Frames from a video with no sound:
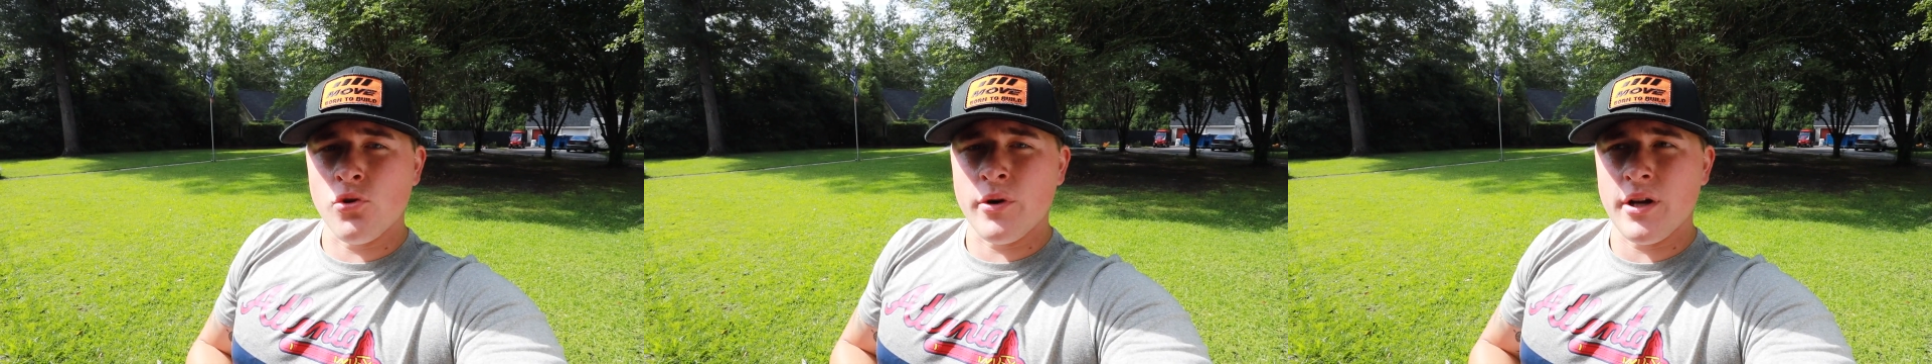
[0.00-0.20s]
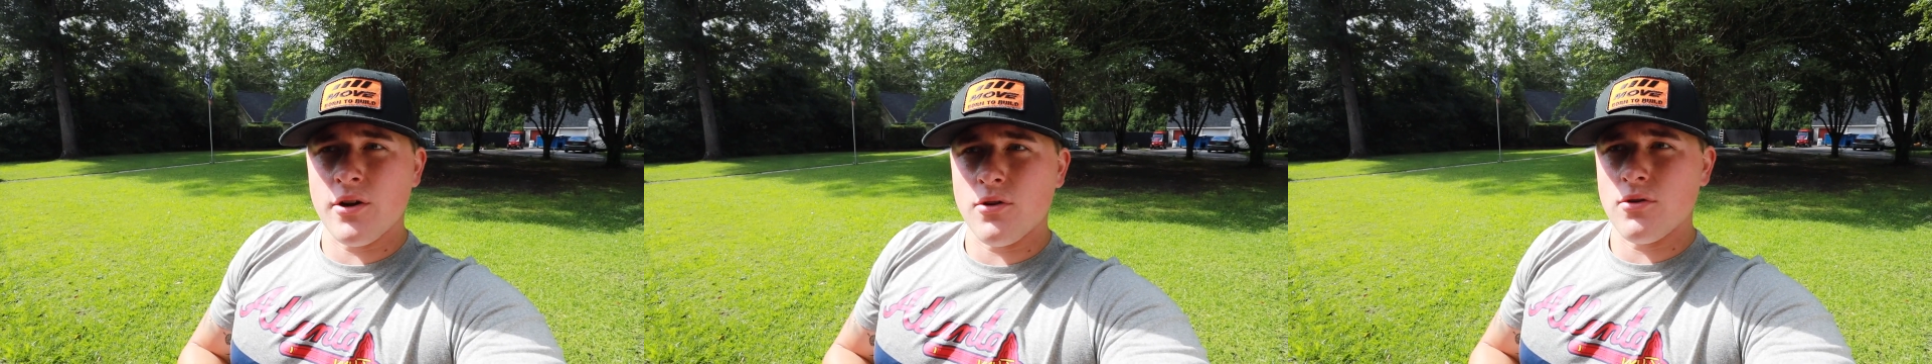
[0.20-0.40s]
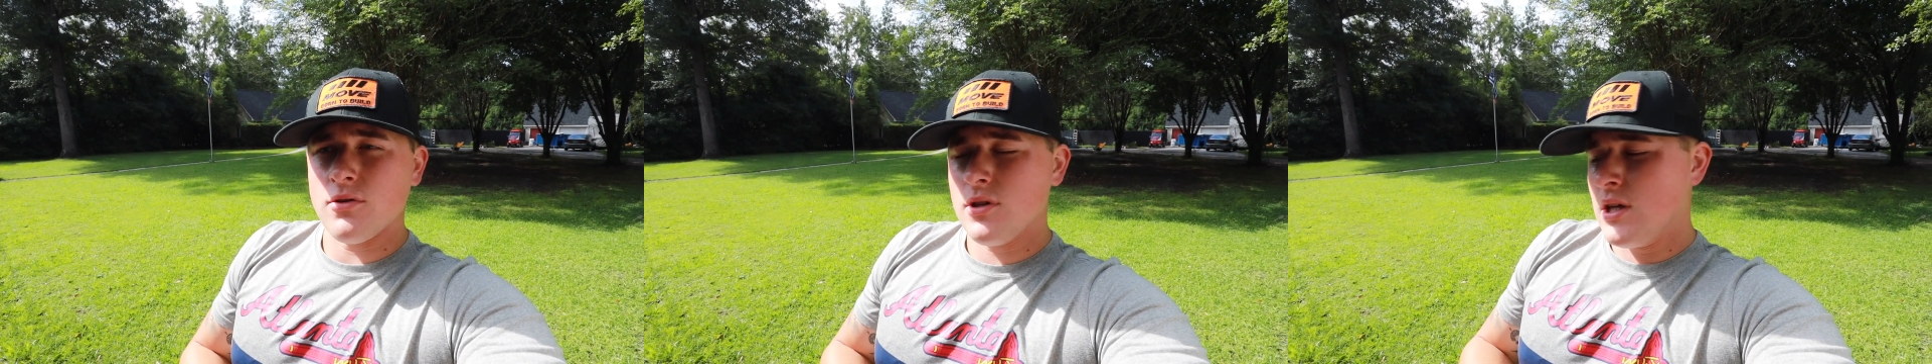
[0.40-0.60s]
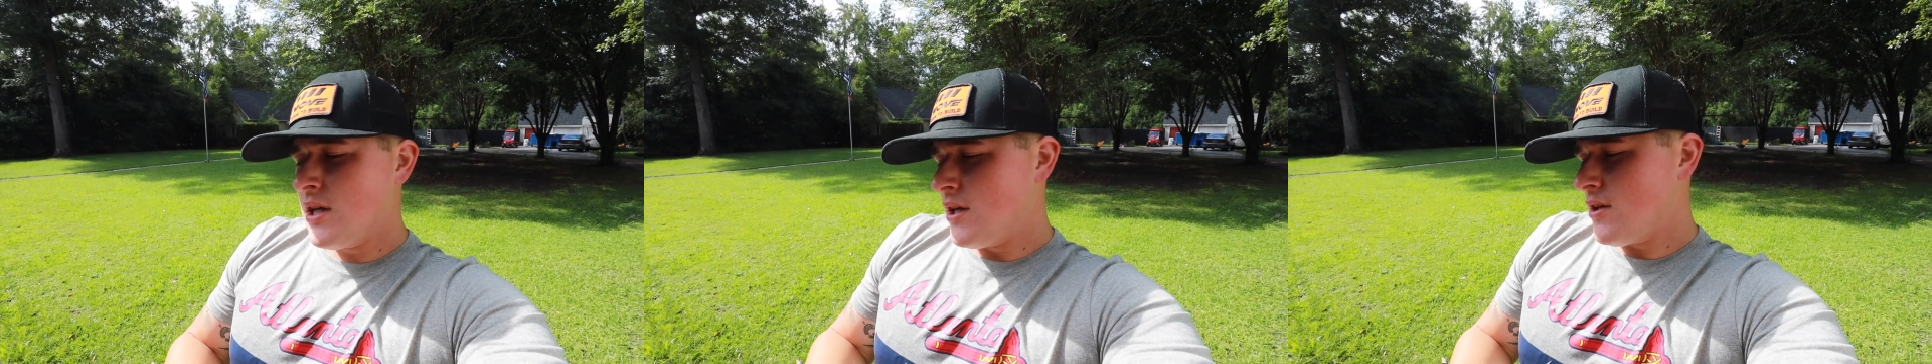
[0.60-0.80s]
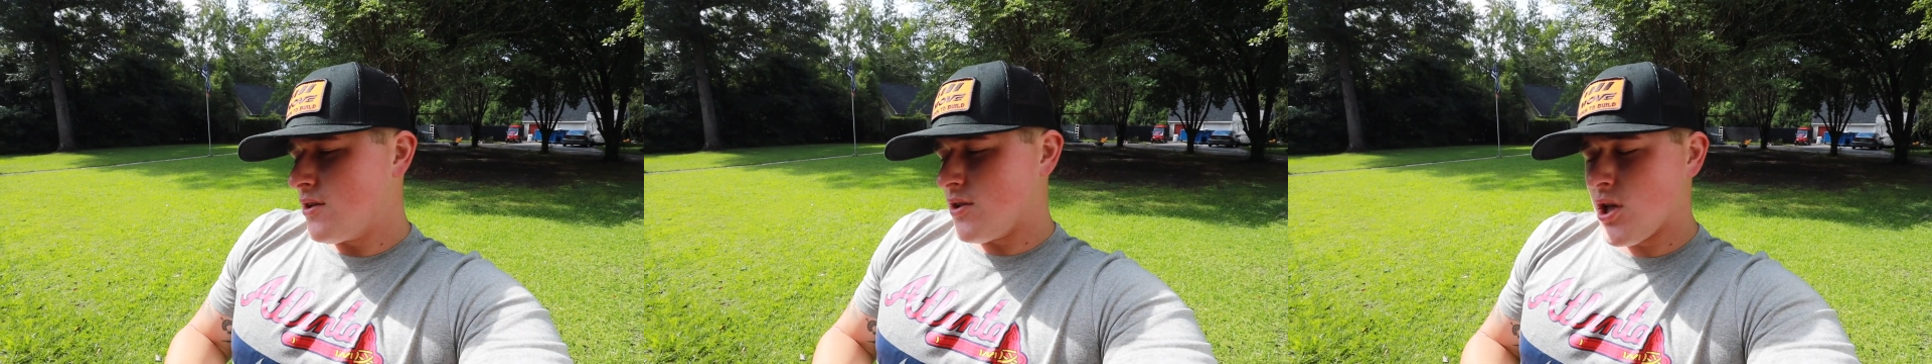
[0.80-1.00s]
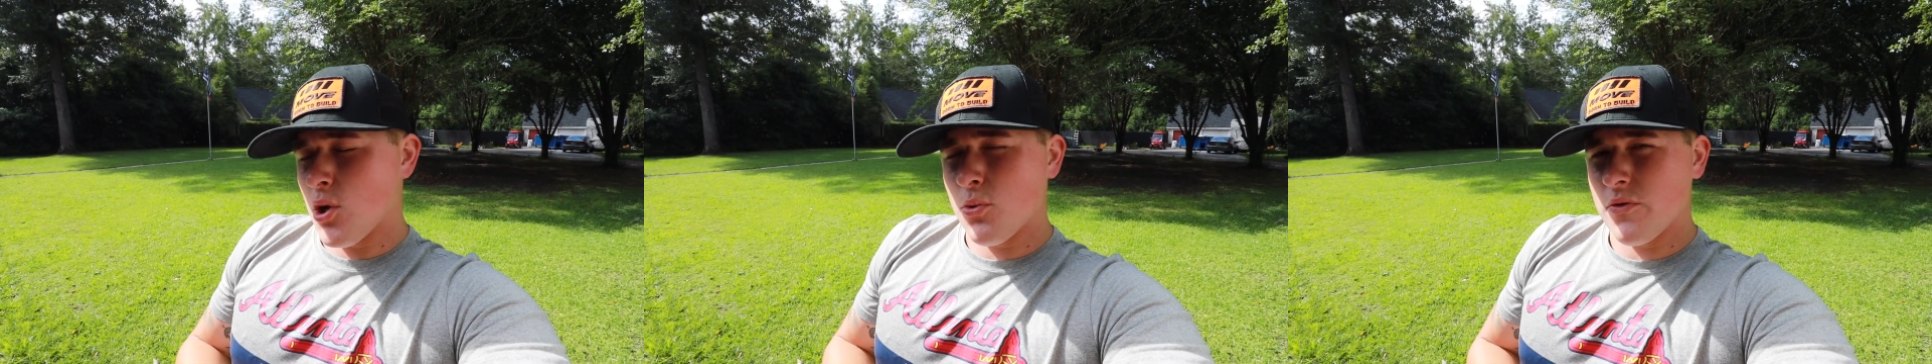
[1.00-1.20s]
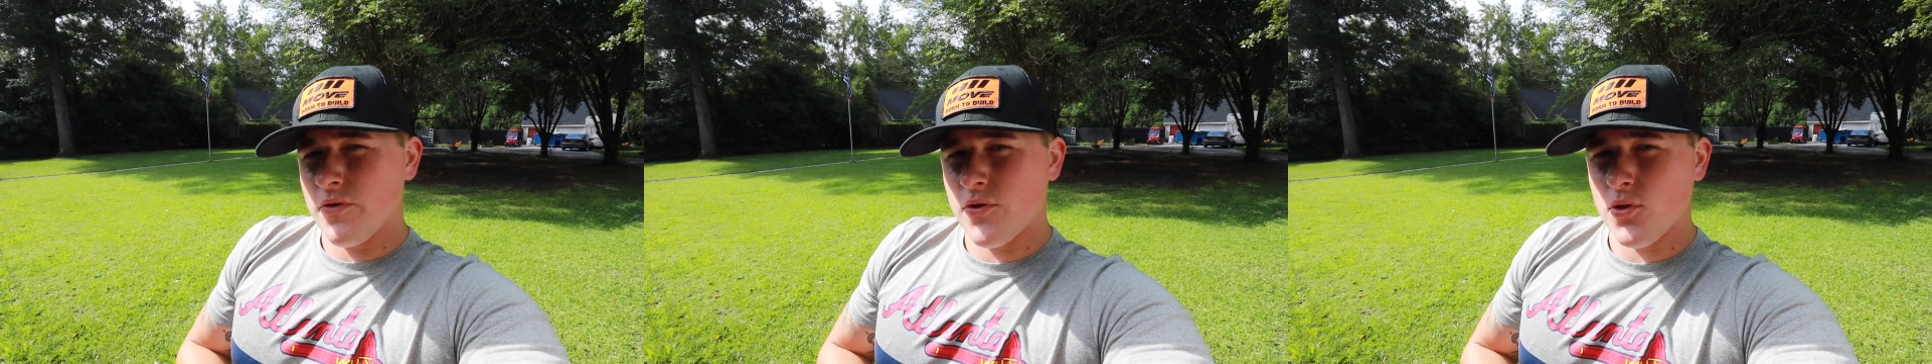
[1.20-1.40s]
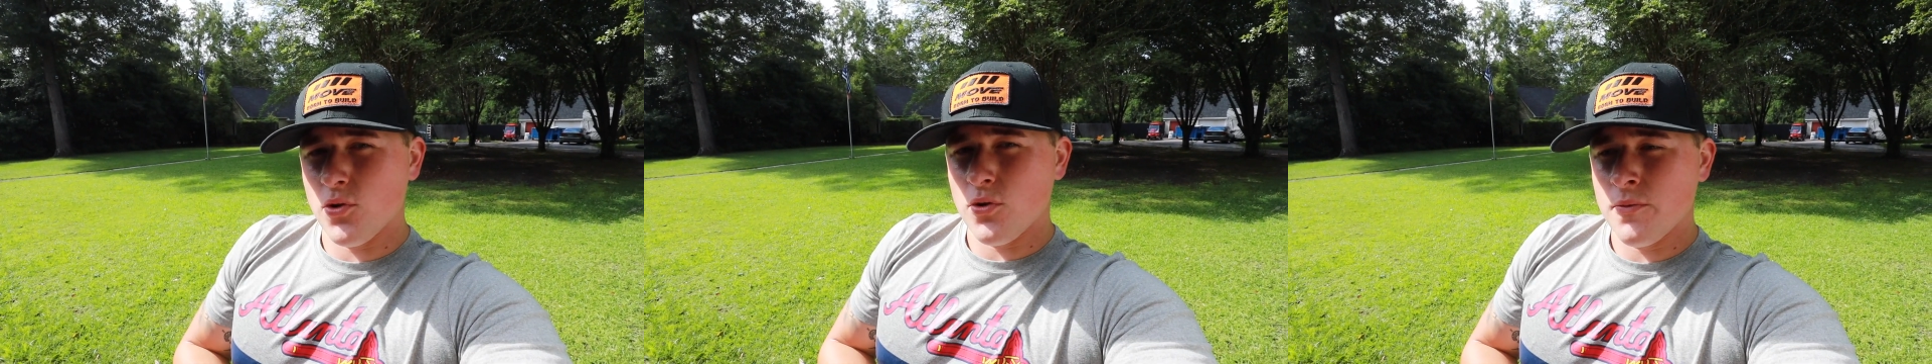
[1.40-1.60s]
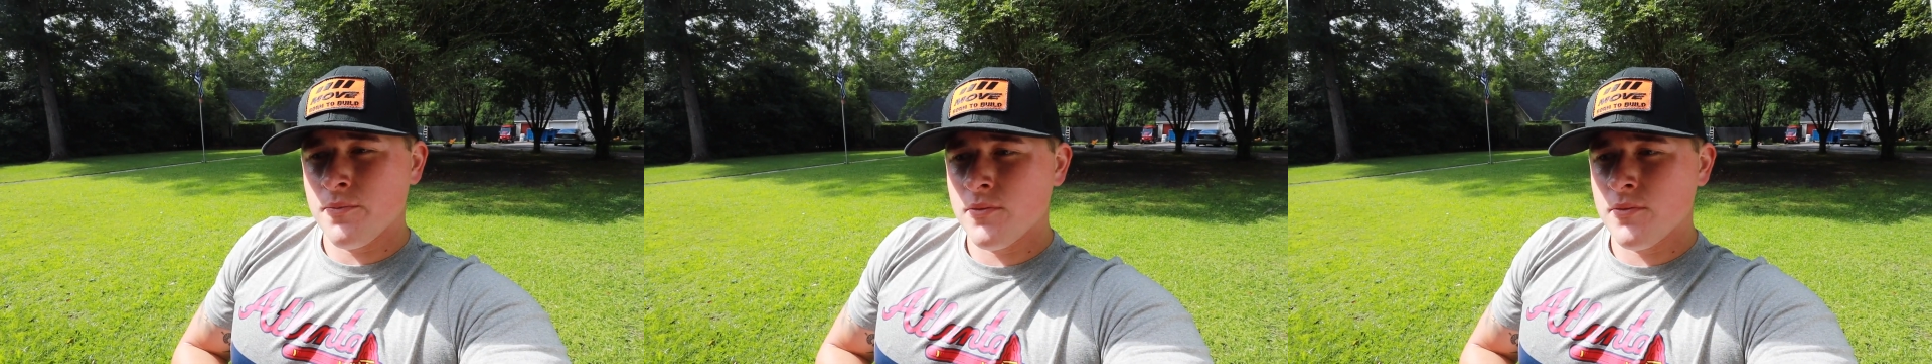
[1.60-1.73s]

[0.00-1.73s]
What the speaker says: rail low with fuel,